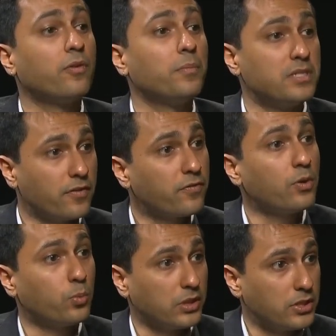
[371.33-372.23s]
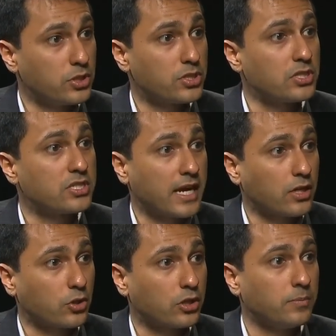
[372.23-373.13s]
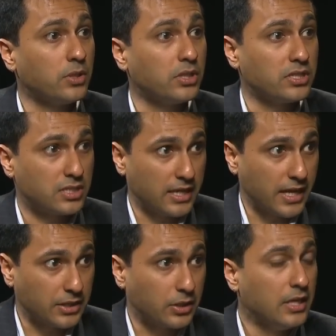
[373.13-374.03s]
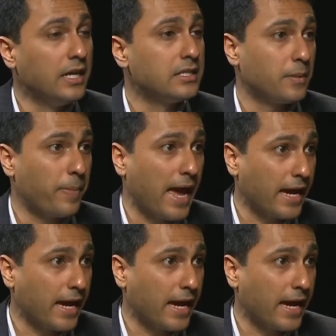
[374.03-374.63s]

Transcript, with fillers: from different religious and secular communities together mm -hmm. to mm-hmm.